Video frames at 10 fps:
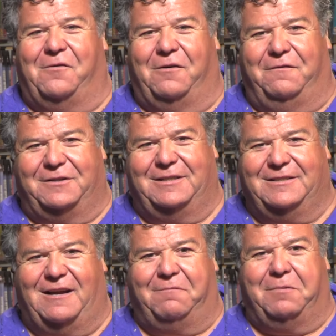for fishing
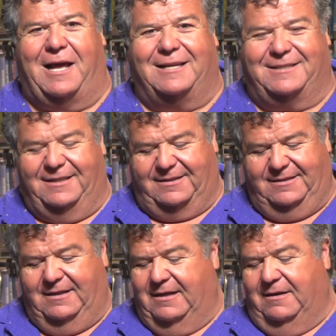soft
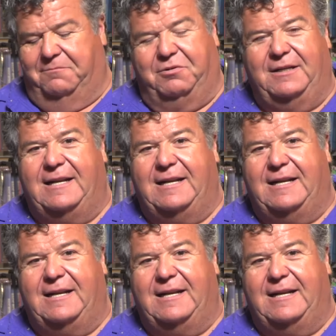plastics. Bring